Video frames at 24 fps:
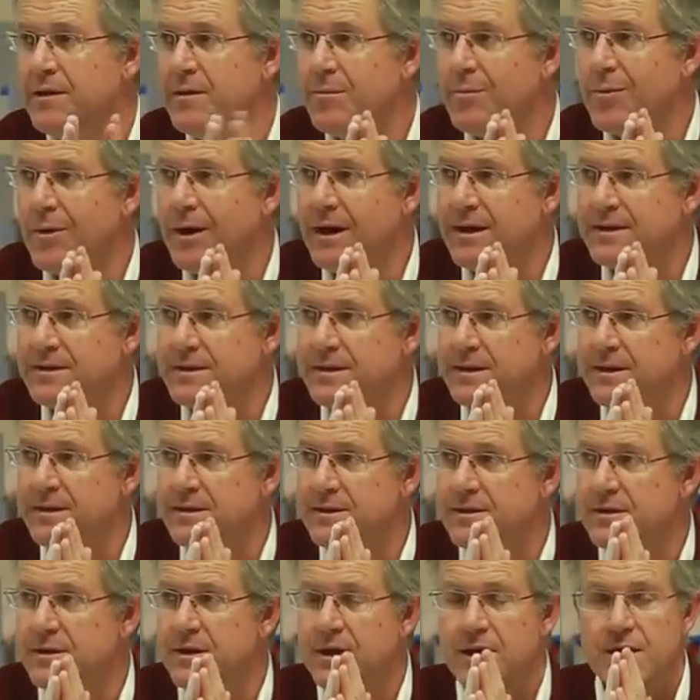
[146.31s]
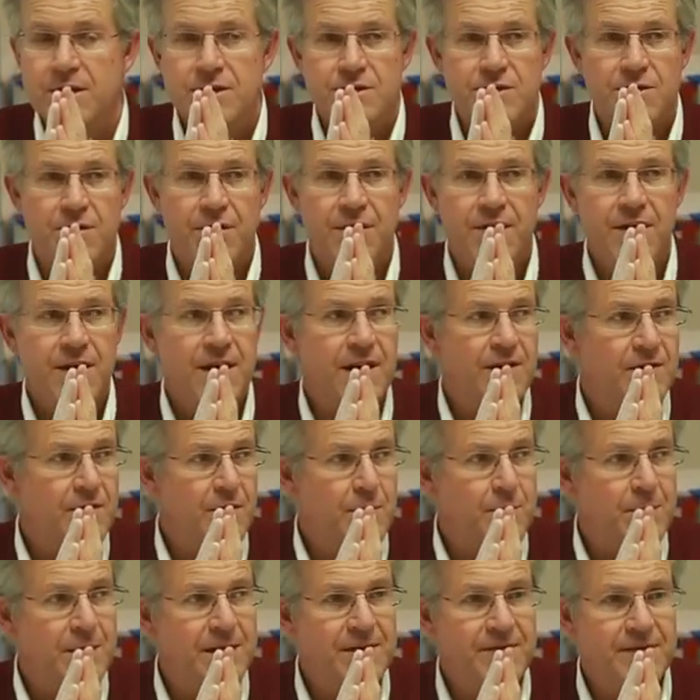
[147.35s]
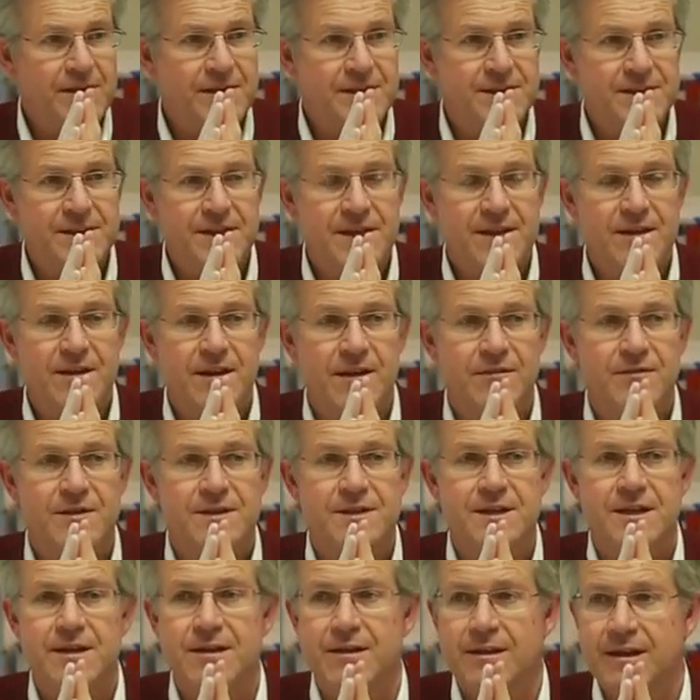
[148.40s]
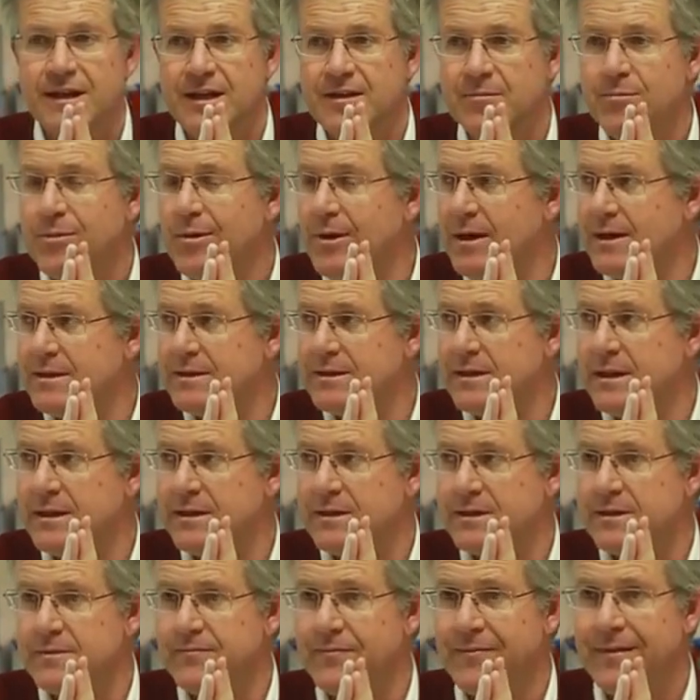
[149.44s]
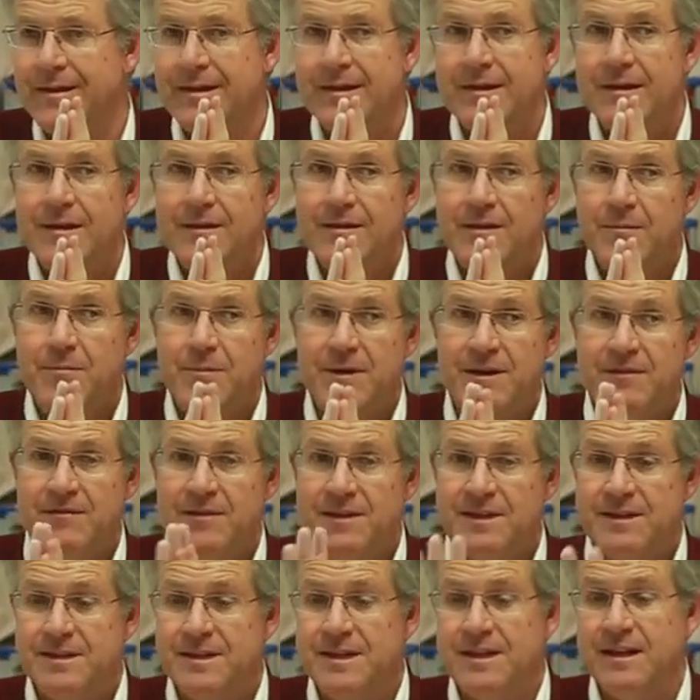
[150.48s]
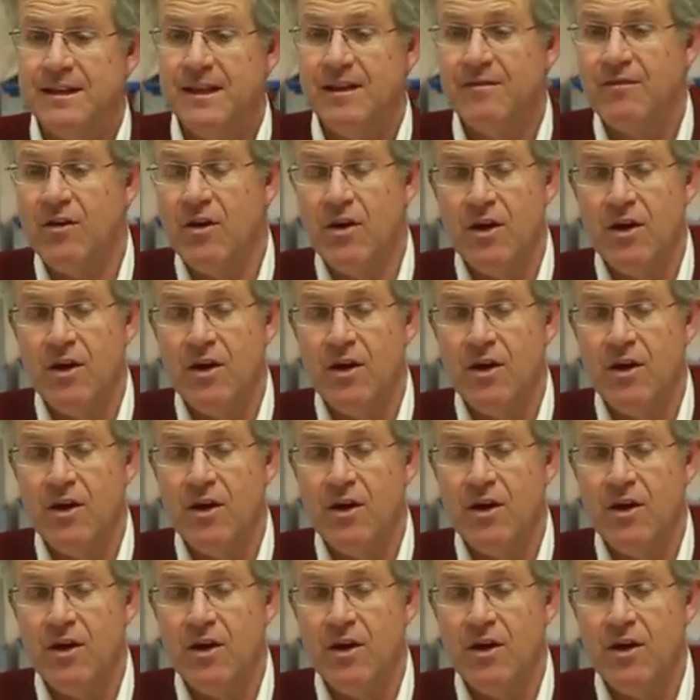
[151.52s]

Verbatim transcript: in the process. So think of a PVC glove as a clean process. The PVC glove